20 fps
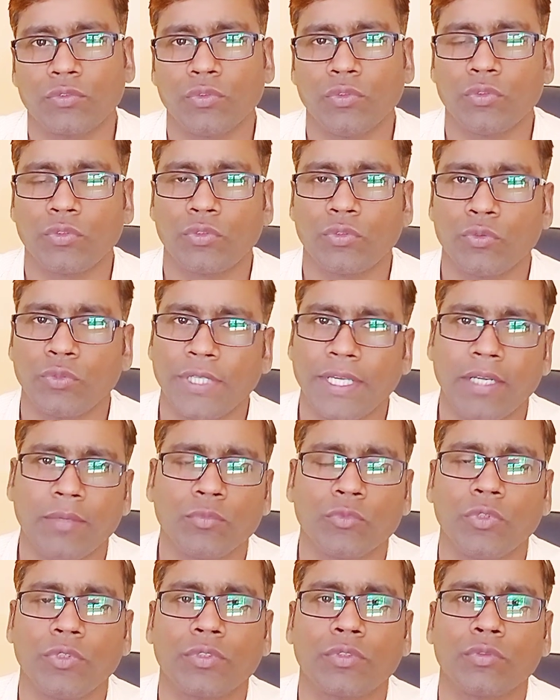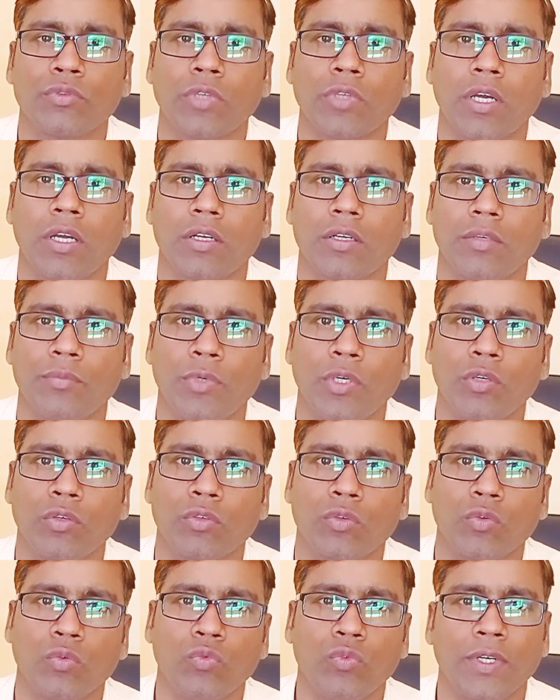So today I'm going to talk
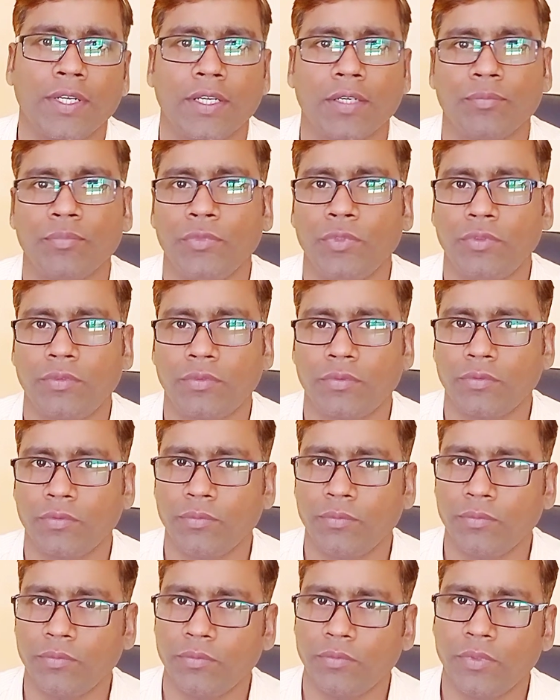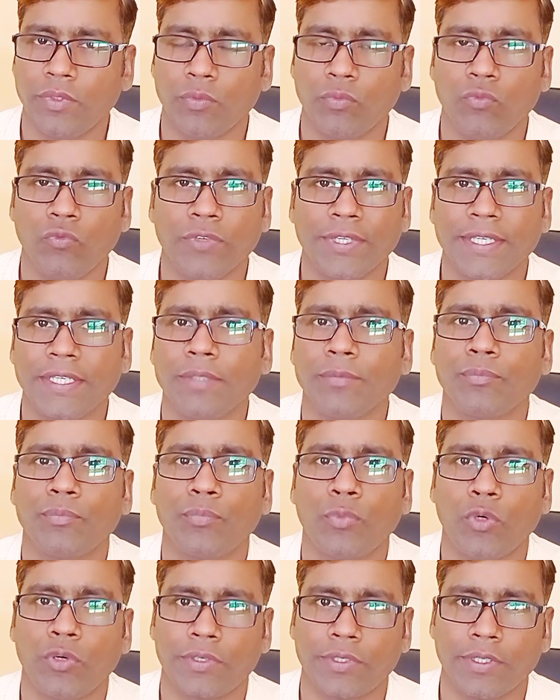about one of the very
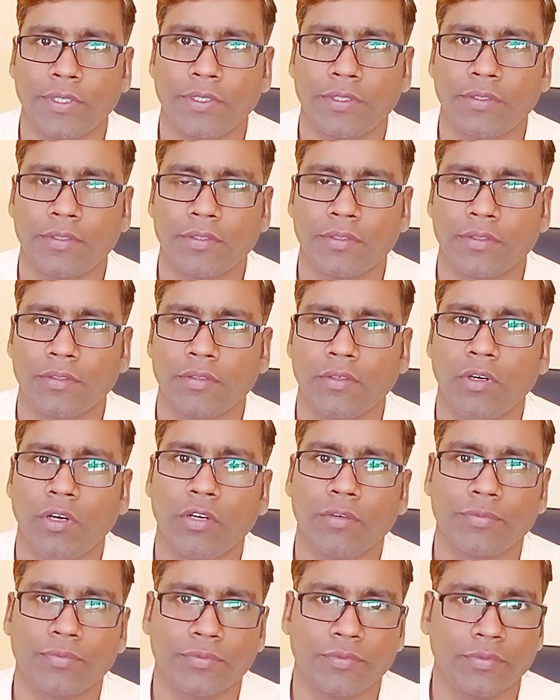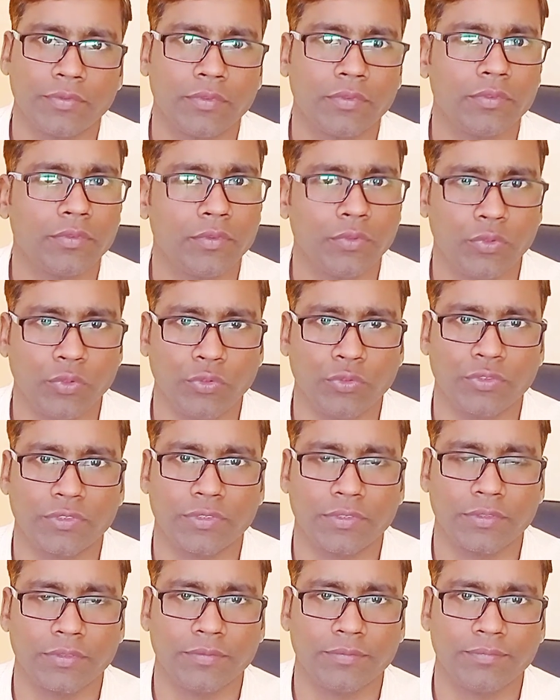important of
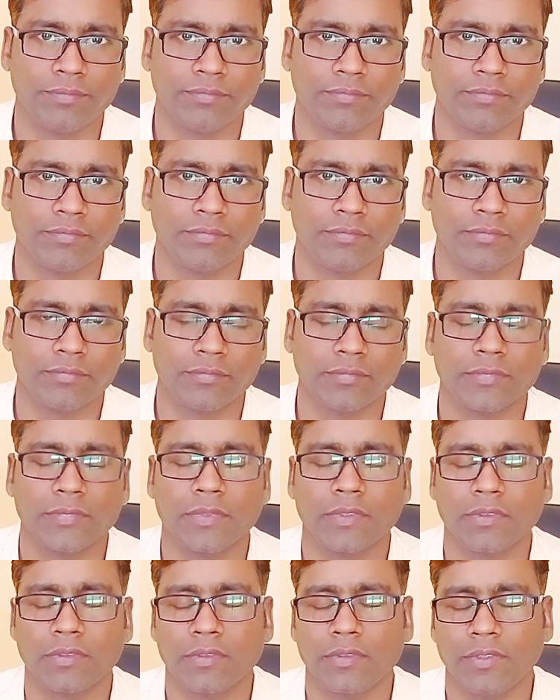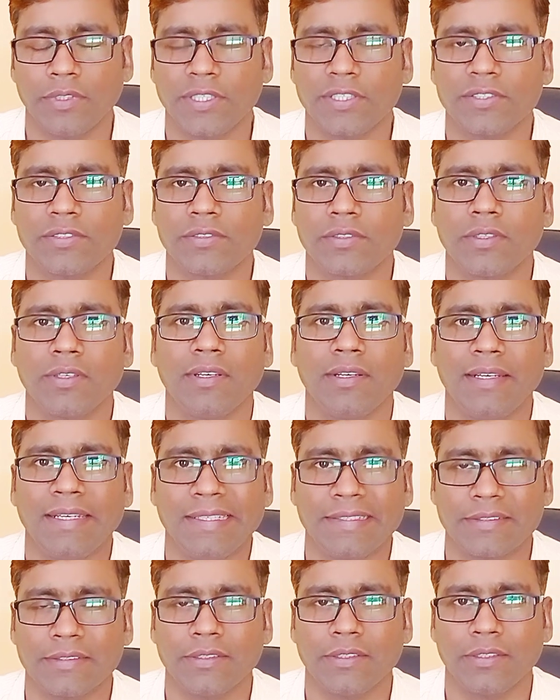those, that is
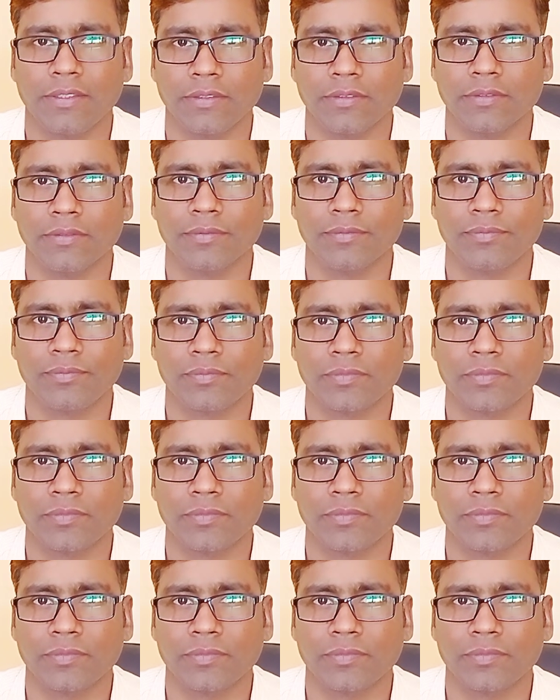listening.